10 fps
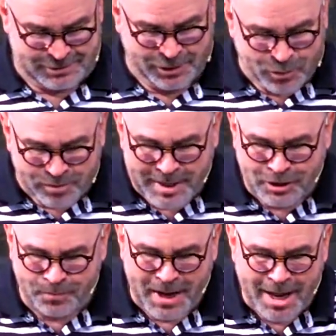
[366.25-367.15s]
So look with
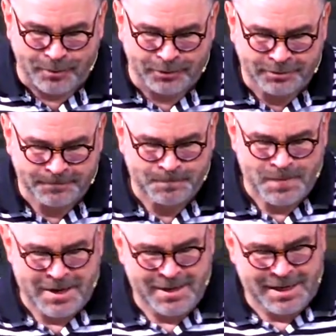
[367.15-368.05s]
me in your Bible
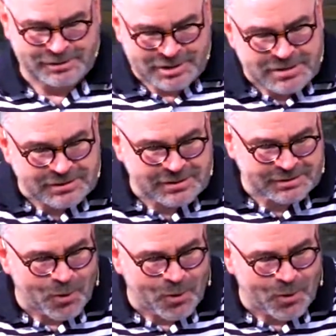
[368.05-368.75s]
as Jesus